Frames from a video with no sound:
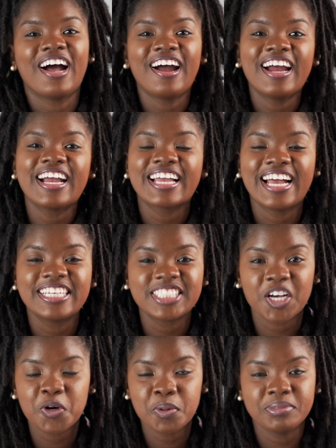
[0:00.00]
Alright guys, so
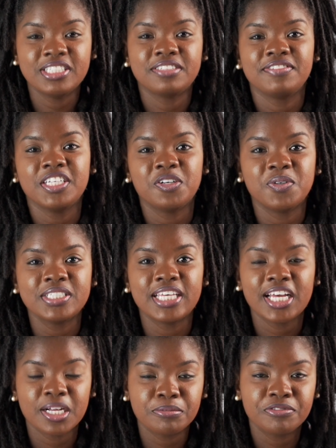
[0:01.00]
I hope this video was
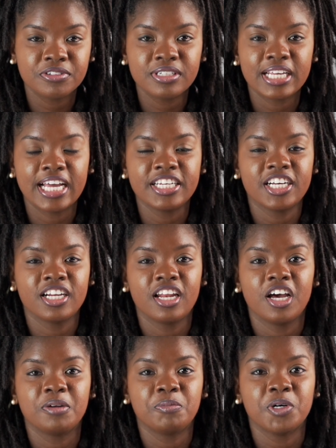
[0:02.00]
helpful and you're a
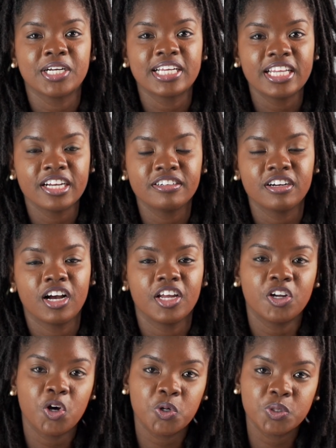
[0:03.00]
lot more clearer on
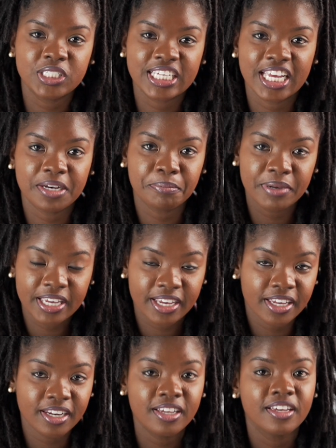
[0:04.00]
how to get
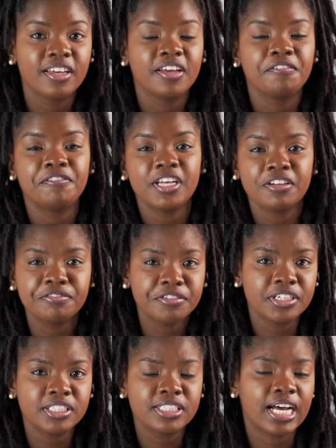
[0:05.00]
paid. Feel
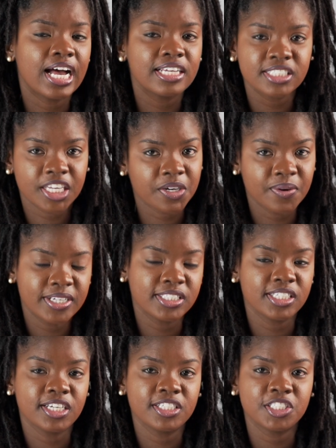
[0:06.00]
free to ask your
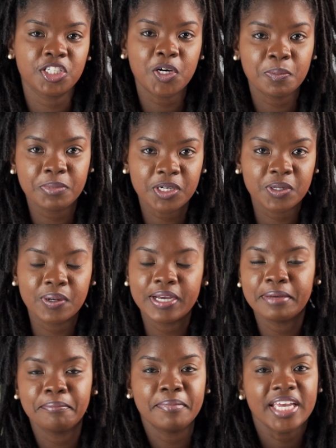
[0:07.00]
questions down below.
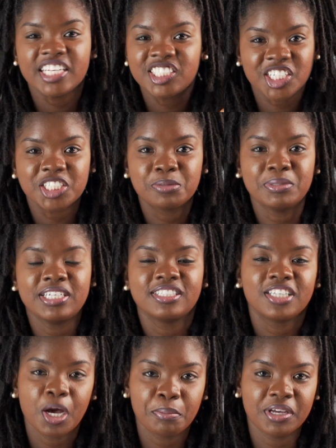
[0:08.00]
It may just be the
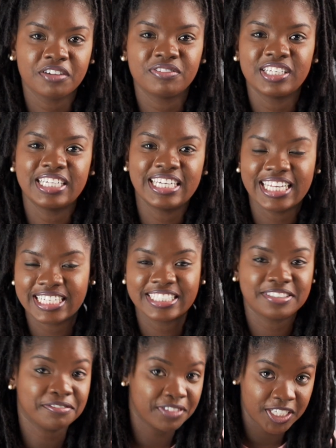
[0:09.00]
topic for the
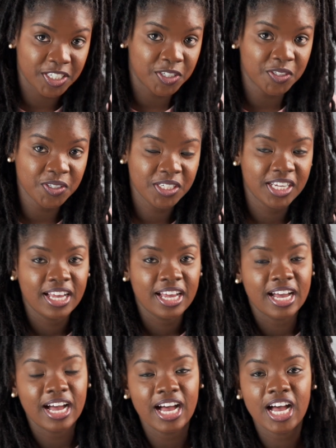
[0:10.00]
next video.
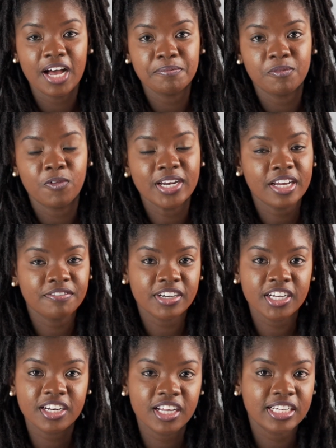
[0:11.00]
Whatever
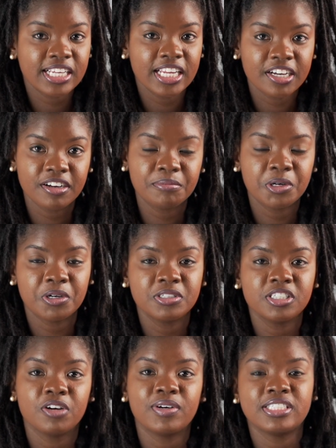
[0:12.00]
you're not clear
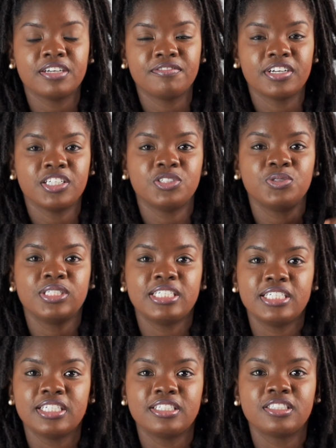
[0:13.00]
about or whatever you
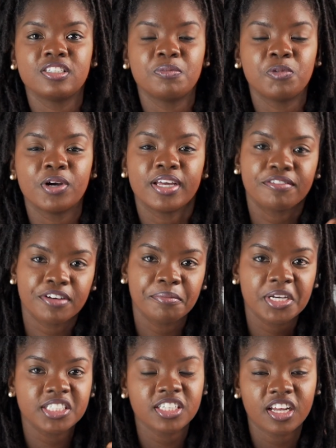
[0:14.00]
need some more
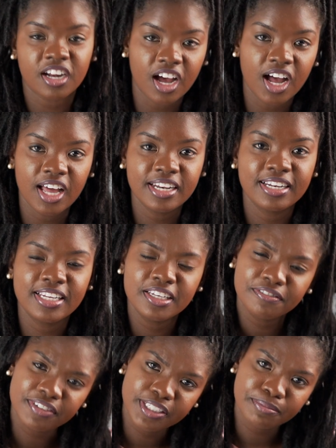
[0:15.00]
information on,
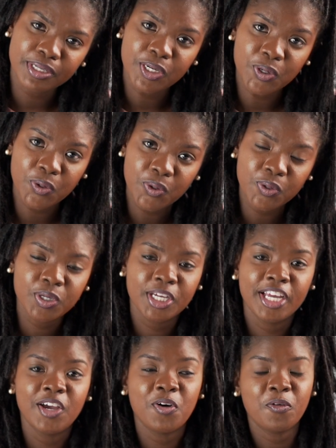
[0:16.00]
leave it below.
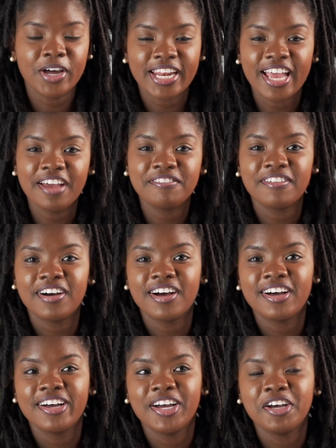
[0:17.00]

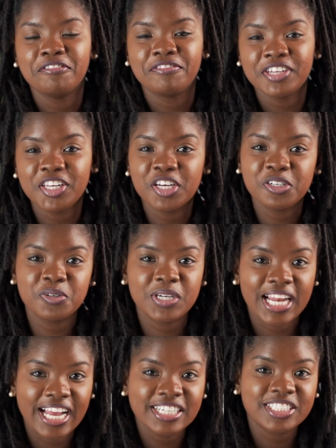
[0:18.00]
Whatever video you'd
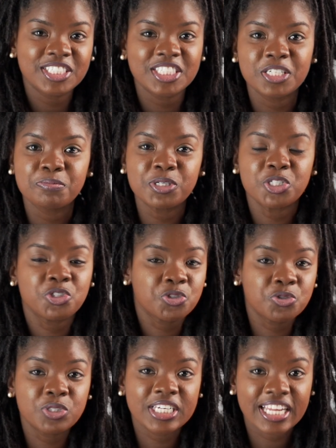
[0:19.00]
like to see me
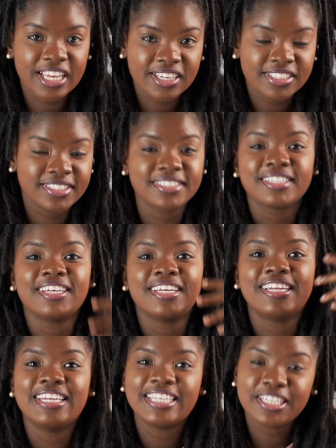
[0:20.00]
do next,
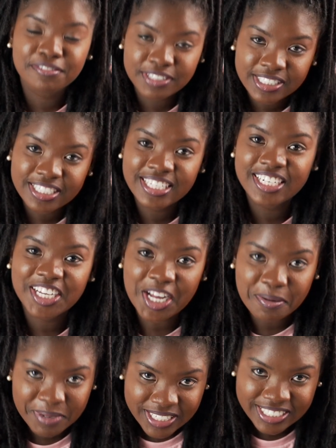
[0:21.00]
leave it in the
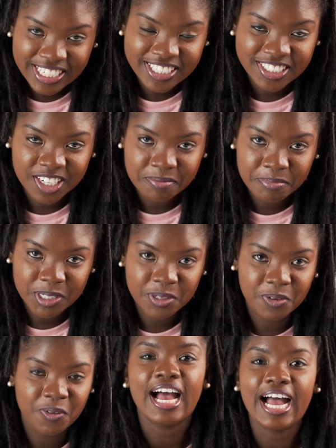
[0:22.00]
comment section
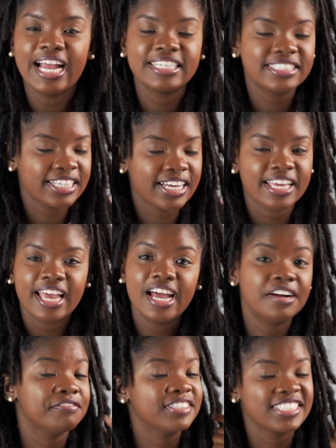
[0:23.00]
below. I check
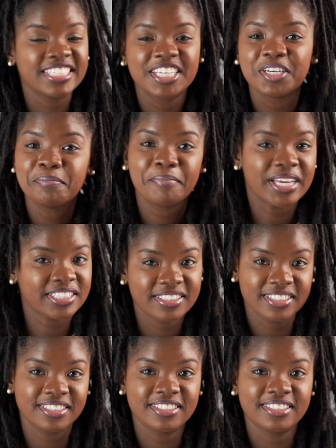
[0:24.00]
every single
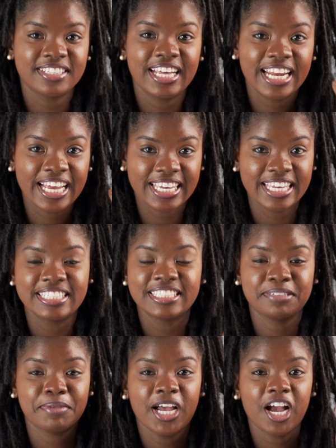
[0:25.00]
message that I get
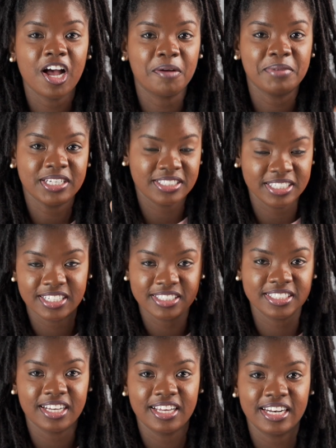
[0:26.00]
in my comment
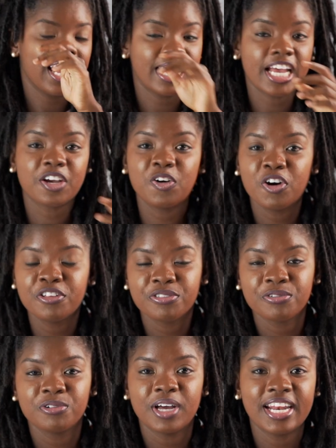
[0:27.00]
section, and I go
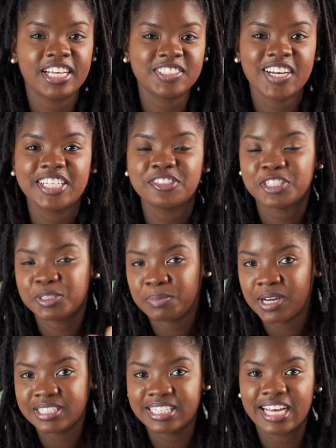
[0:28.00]
through and I try to
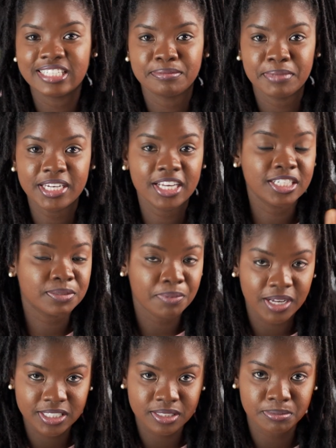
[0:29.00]
respond to as many as
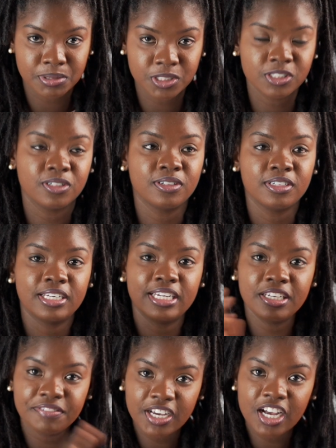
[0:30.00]
possible. So
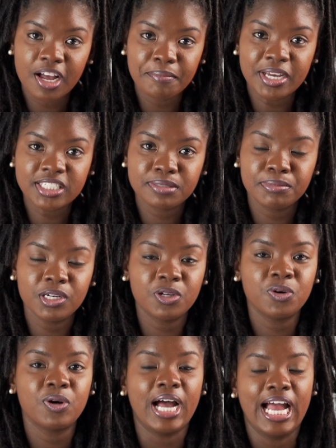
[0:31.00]
leave your comments
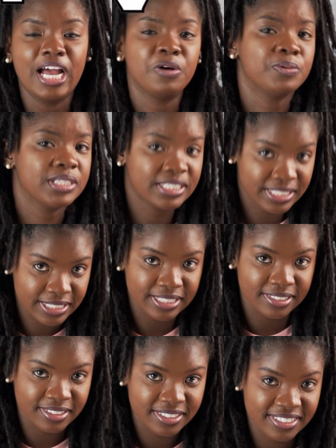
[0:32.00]
below, I will see
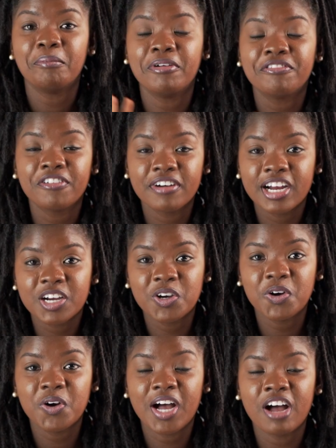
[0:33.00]
it. Before I go,
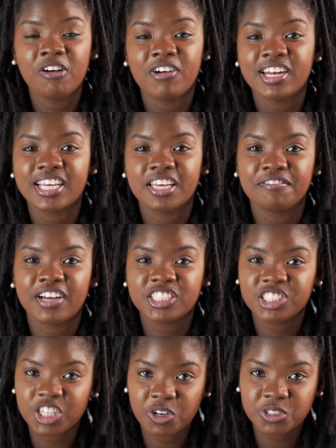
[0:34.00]
I want to give a
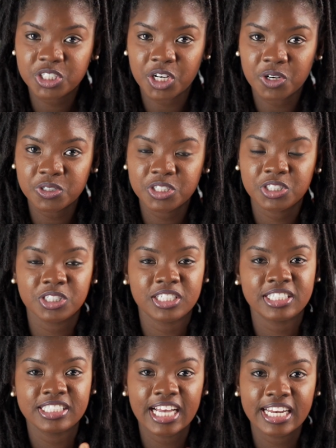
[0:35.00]
shout out to the
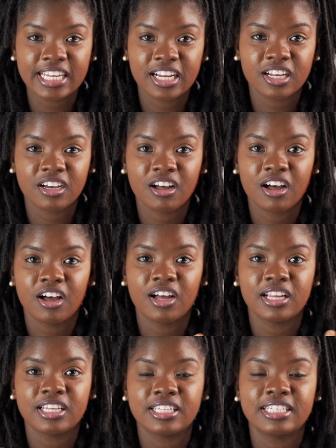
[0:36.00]
channel called